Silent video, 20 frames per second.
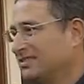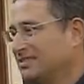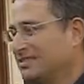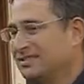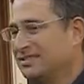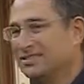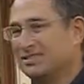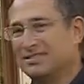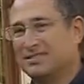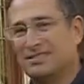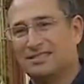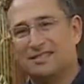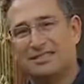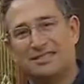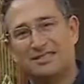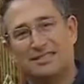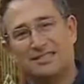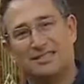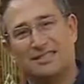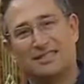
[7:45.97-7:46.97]

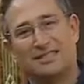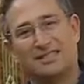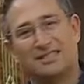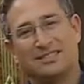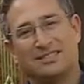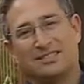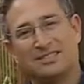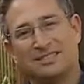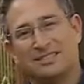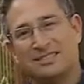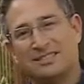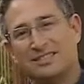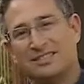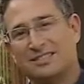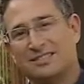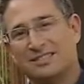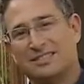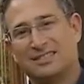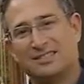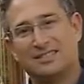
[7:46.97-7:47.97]

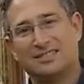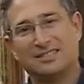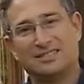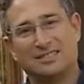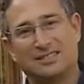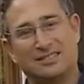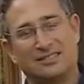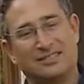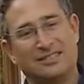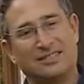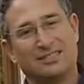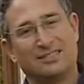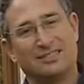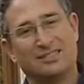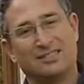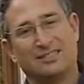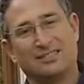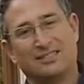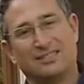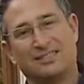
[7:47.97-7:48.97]

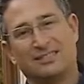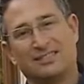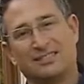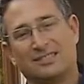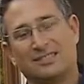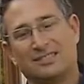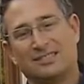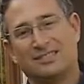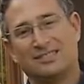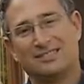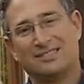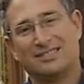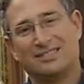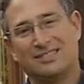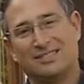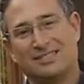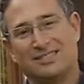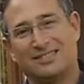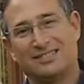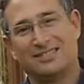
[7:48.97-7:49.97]

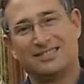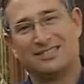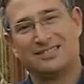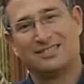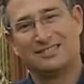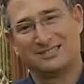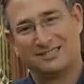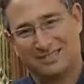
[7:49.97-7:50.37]
This person isn't speaking.